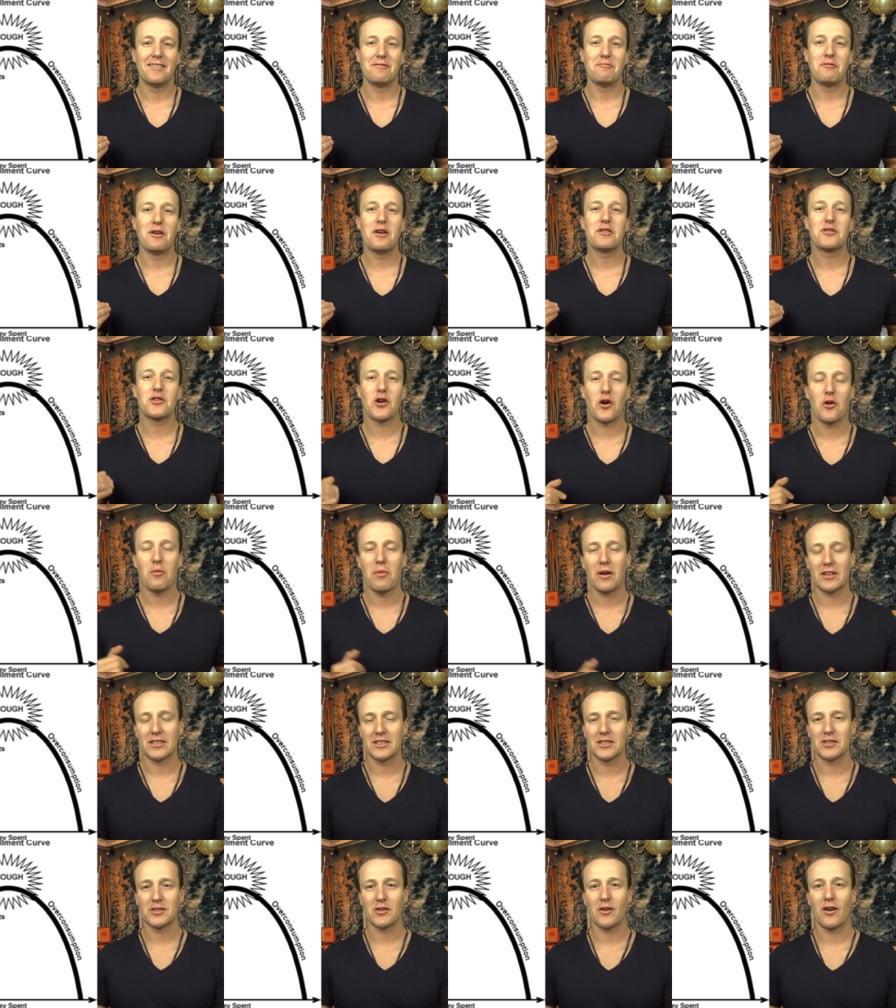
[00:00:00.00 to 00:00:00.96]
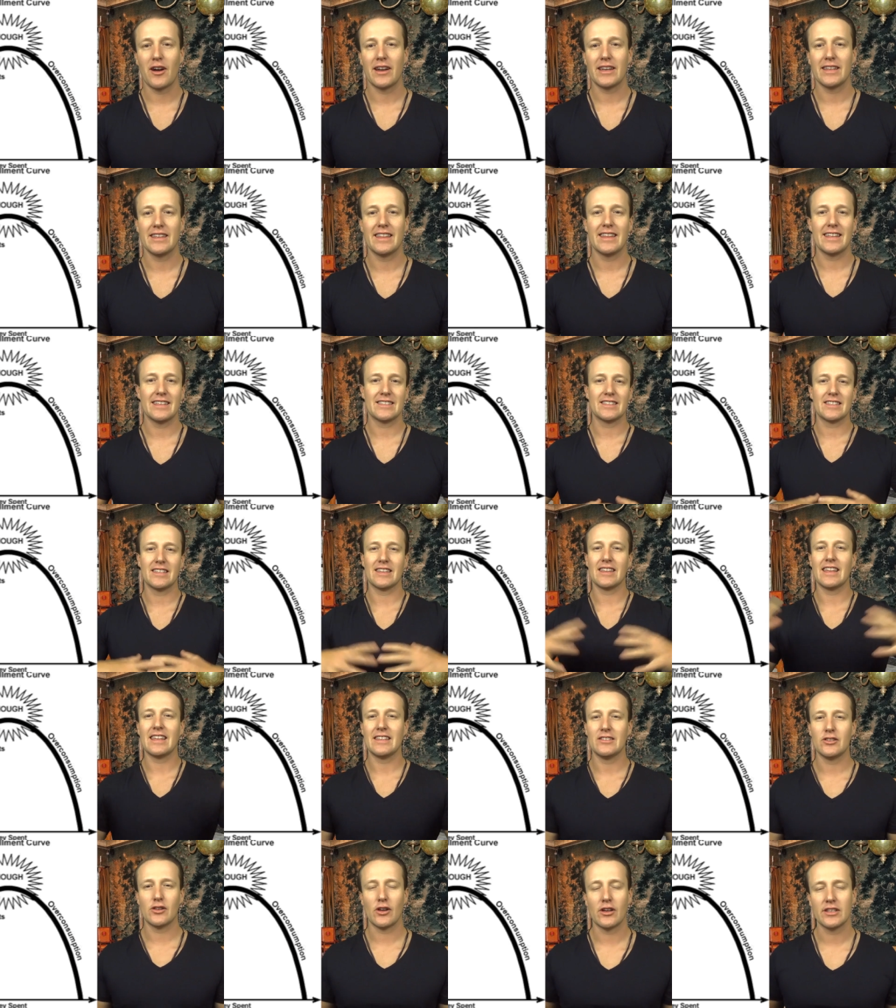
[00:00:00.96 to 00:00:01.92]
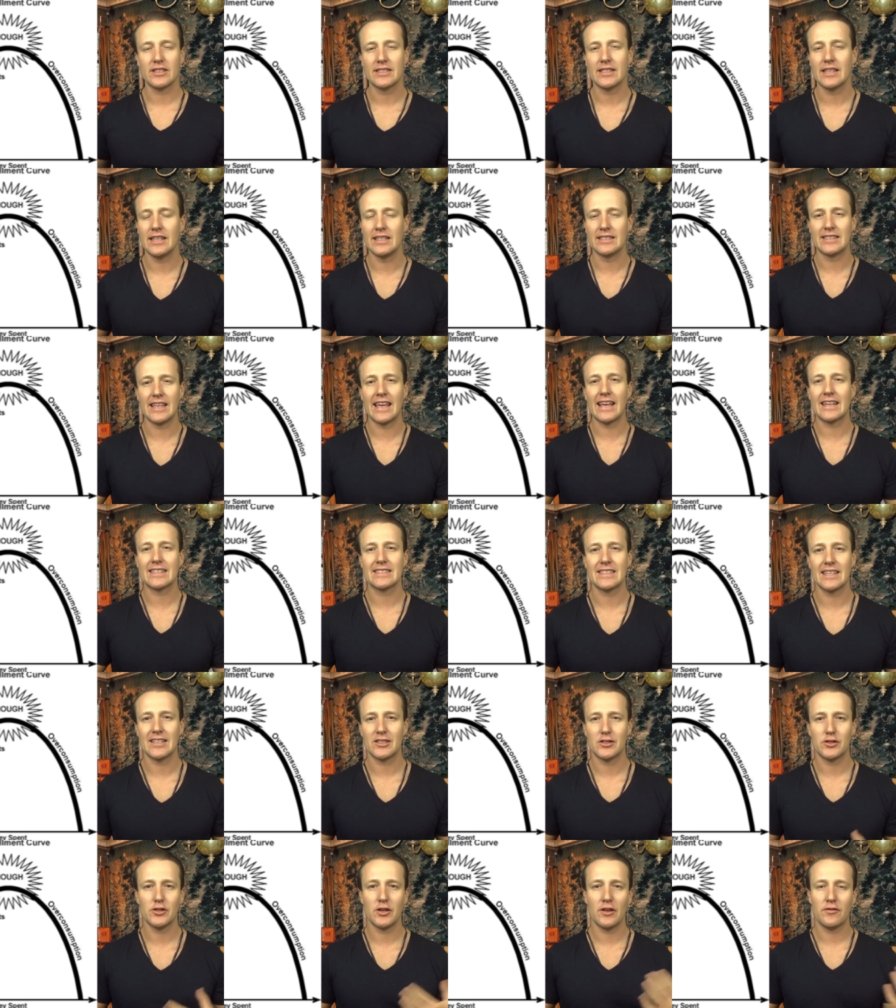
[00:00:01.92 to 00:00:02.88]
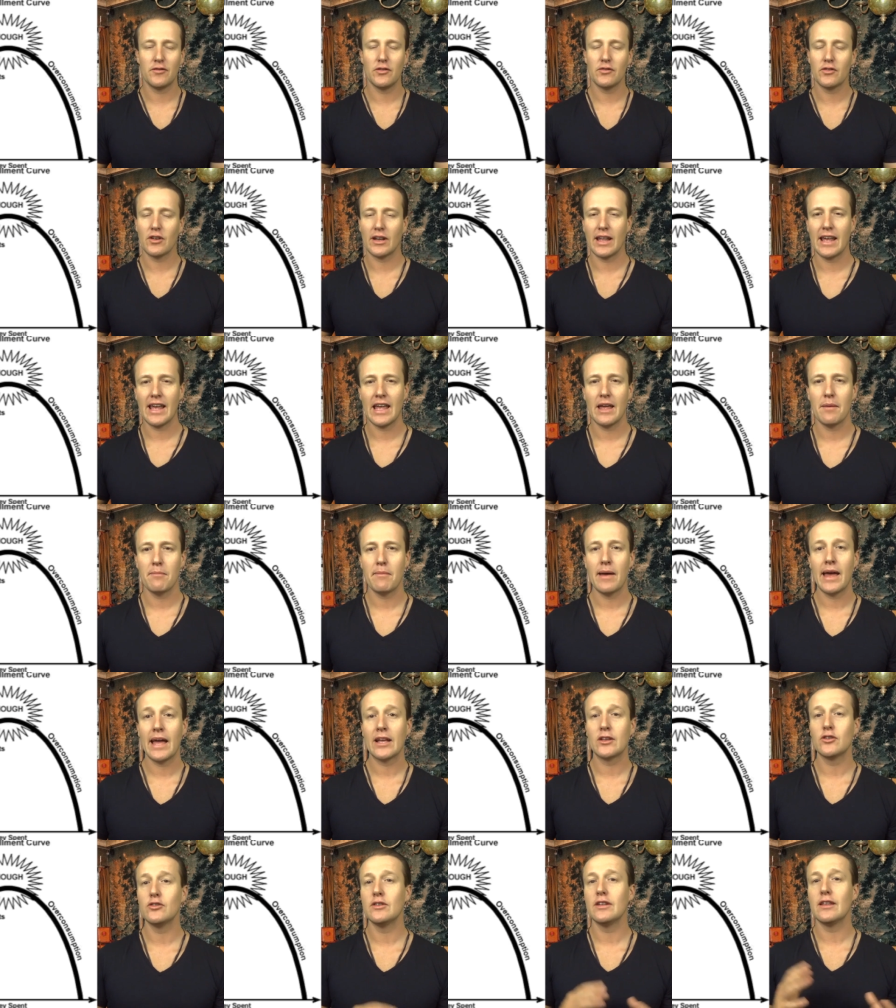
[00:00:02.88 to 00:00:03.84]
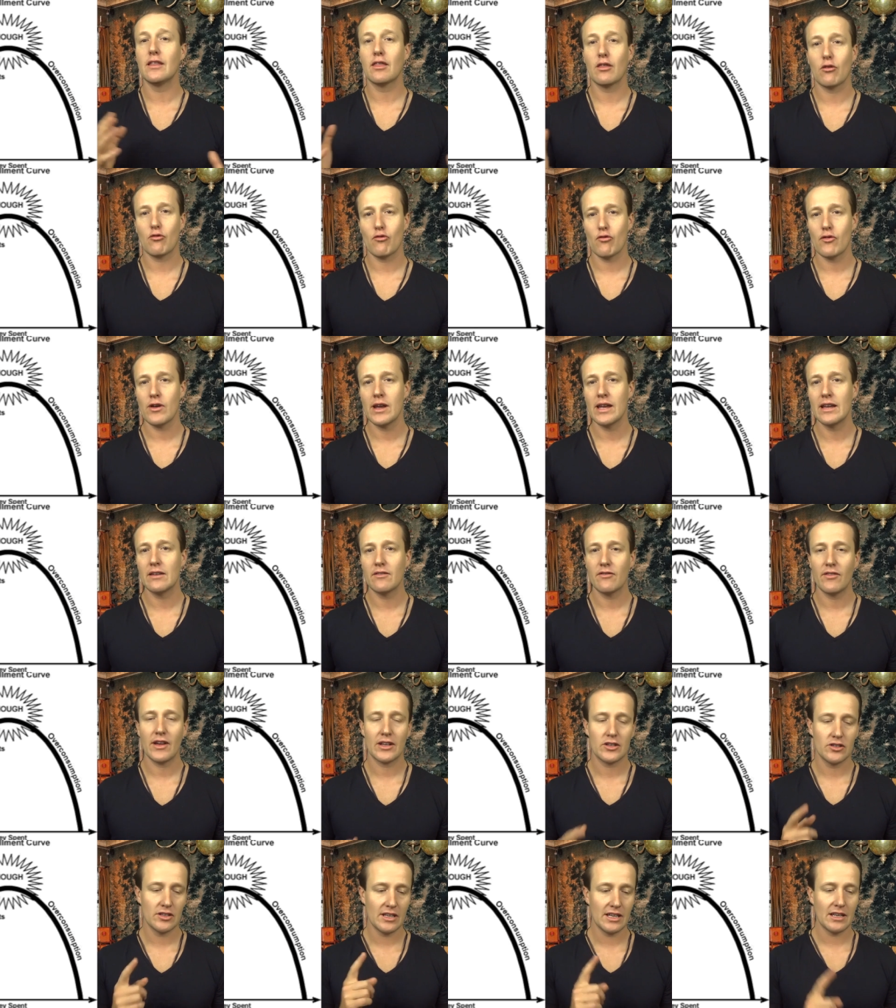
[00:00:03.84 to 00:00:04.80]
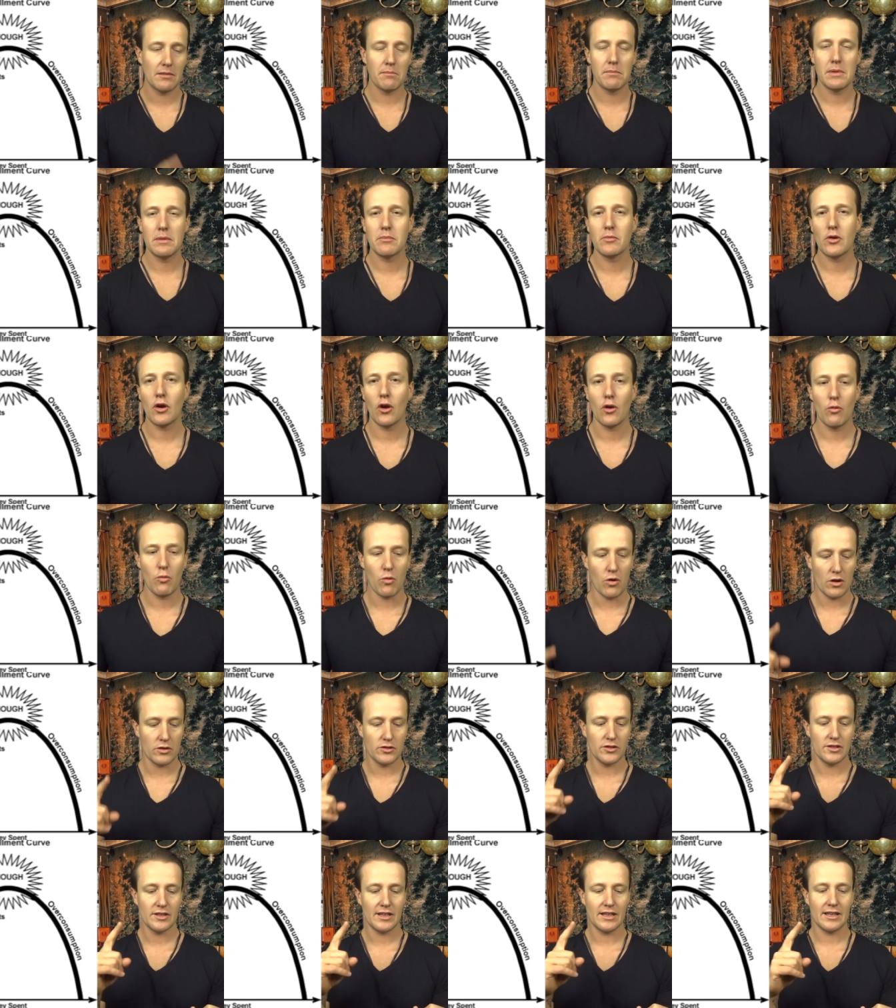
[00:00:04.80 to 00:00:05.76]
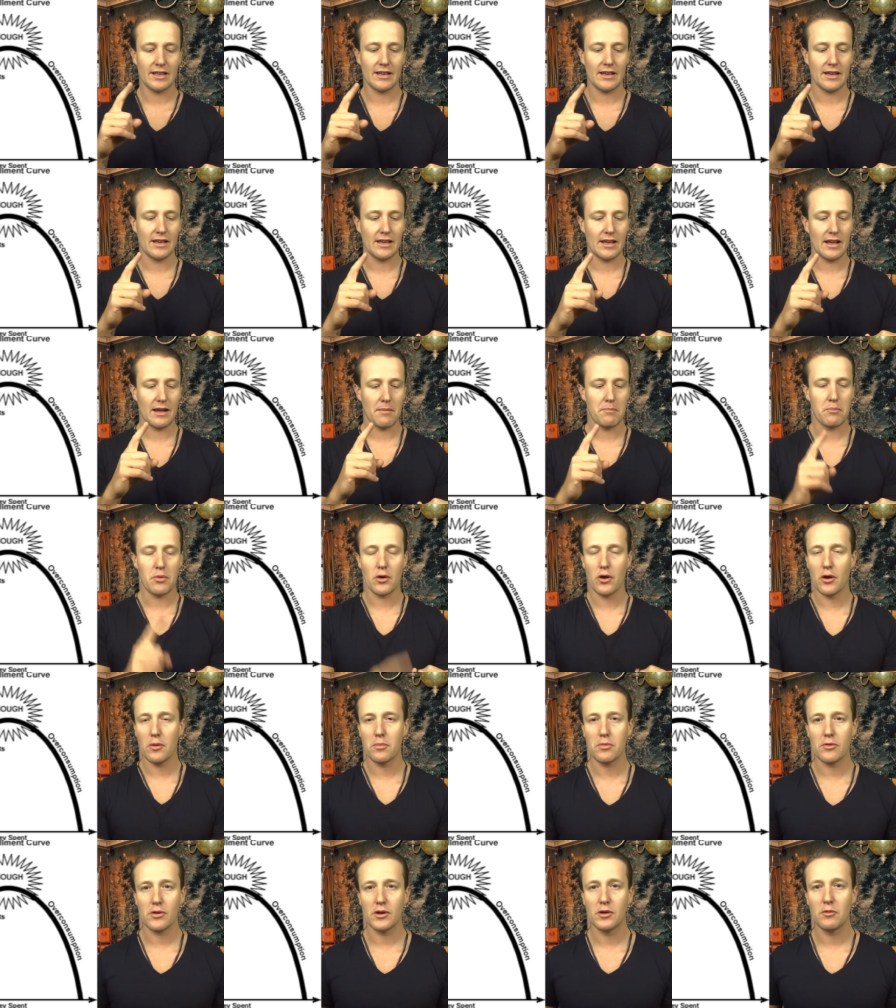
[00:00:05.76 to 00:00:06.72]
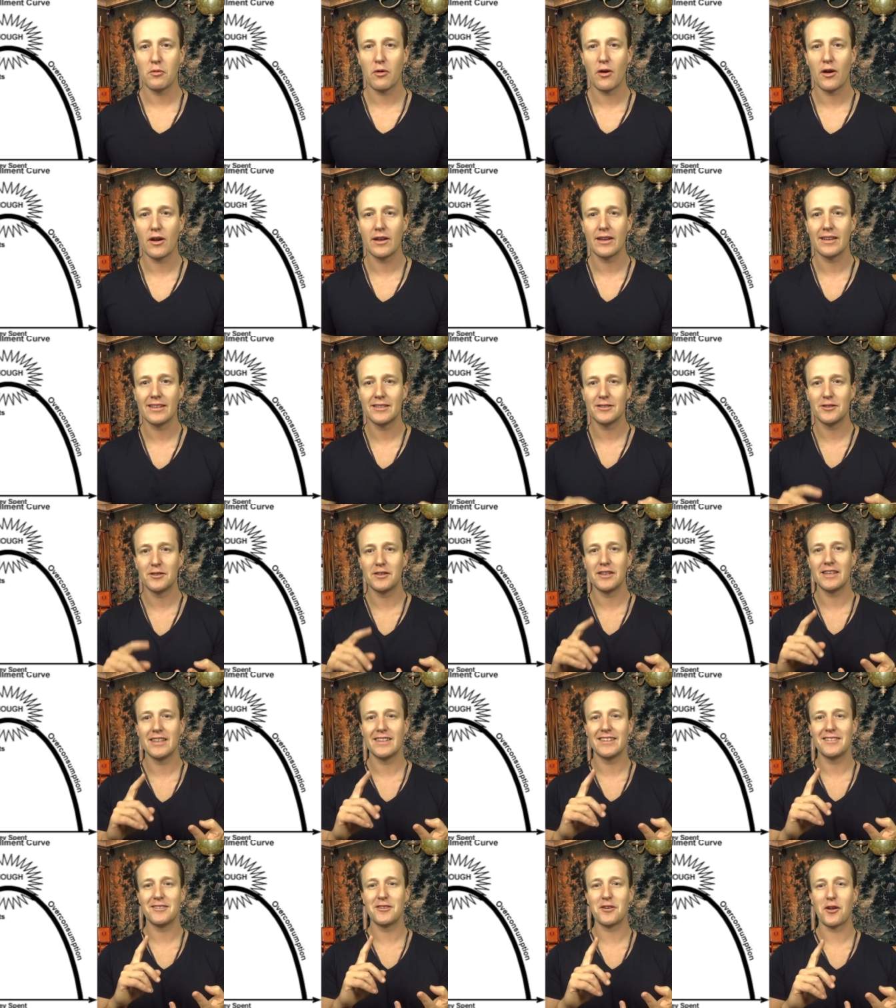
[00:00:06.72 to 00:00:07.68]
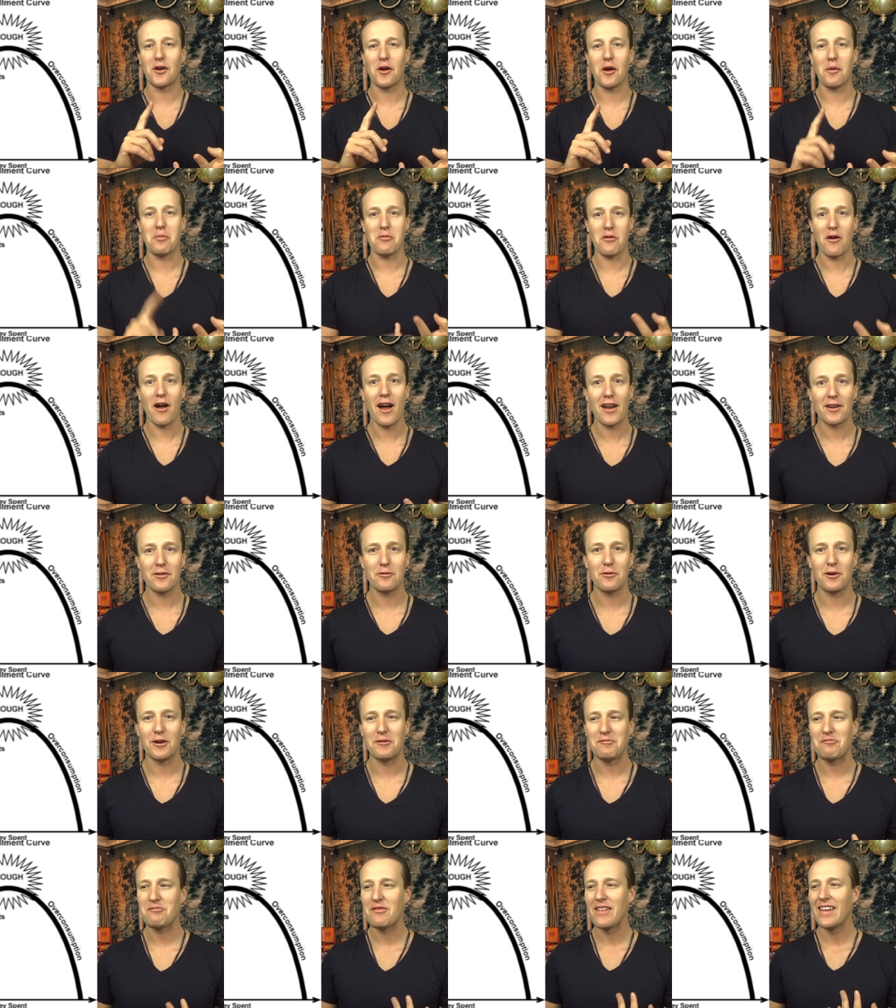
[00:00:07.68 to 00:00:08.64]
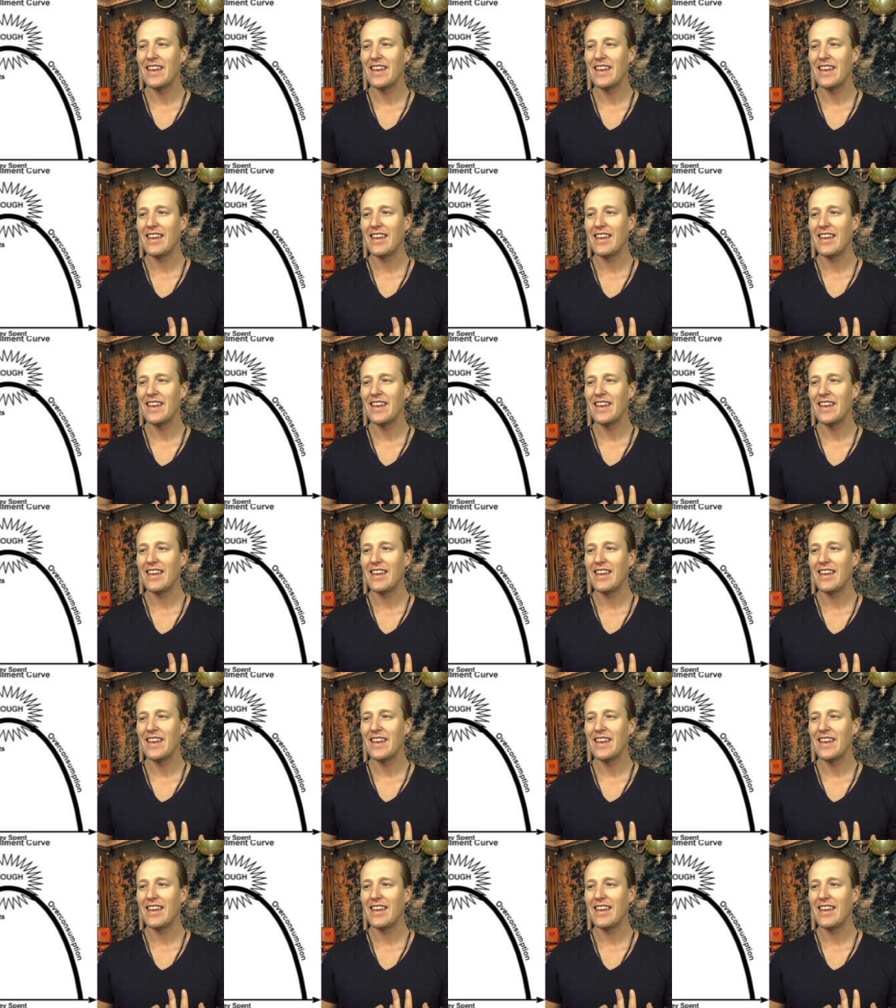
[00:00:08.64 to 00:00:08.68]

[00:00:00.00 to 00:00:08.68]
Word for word: we're told by society that it's, you know, it's excess. If you've got a handbag, you need three. In fact, you need a Mimco one, you need a Burberry one, and you need, you know, a Prada one.